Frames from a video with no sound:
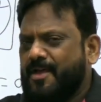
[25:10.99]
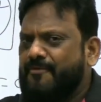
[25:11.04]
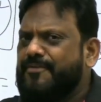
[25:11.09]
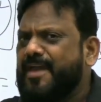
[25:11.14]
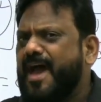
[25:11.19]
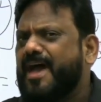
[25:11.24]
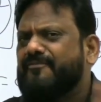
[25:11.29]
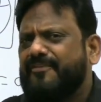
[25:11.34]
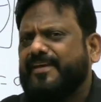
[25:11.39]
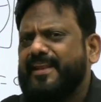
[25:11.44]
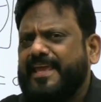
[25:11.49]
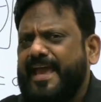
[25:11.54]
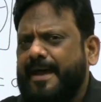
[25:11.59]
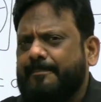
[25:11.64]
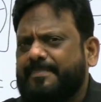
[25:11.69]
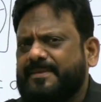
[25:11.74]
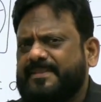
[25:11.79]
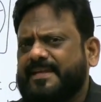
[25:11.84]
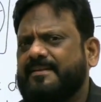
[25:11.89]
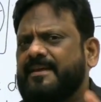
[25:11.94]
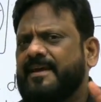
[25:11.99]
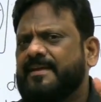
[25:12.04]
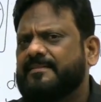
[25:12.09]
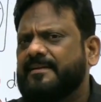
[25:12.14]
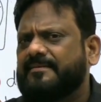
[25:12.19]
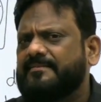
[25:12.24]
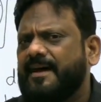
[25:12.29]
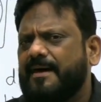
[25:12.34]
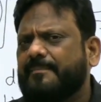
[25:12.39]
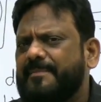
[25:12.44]
We are very happy that
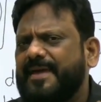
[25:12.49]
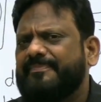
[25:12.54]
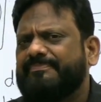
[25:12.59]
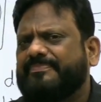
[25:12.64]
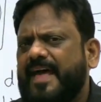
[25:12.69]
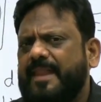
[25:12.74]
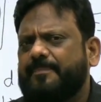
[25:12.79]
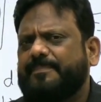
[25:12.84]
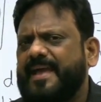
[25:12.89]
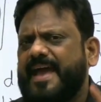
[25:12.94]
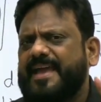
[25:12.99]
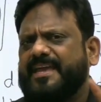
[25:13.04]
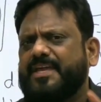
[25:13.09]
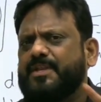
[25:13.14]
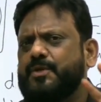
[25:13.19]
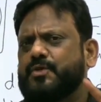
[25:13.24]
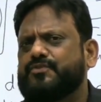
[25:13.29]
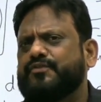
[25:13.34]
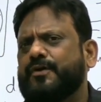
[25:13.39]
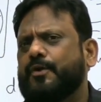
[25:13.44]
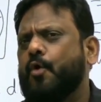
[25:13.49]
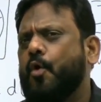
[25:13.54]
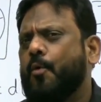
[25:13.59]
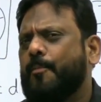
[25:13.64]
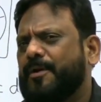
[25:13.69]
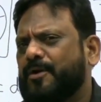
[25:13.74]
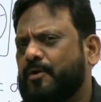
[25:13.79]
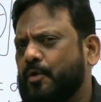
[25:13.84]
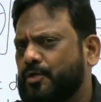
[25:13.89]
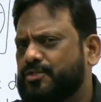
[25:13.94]
the term enthalpy I can use for
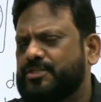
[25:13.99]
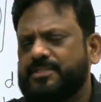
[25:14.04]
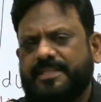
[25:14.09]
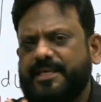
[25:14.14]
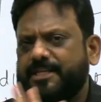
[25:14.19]
open closed.